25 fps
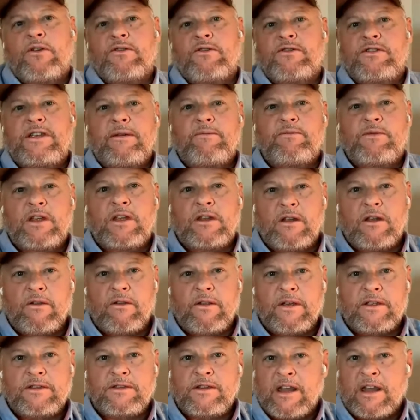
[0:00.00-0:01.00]
don't seem to
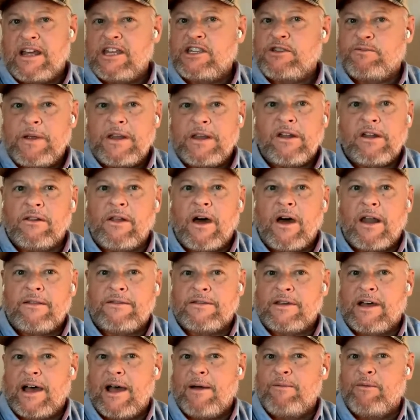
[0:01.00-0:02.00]
know this. And I spend a lot
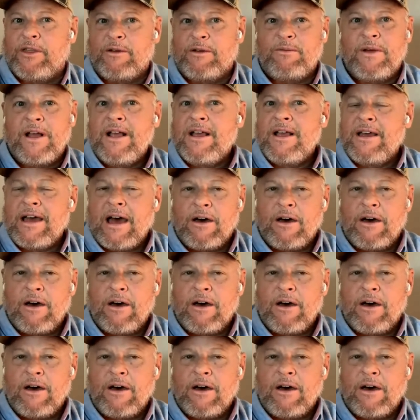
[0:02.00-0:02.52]
of time with them.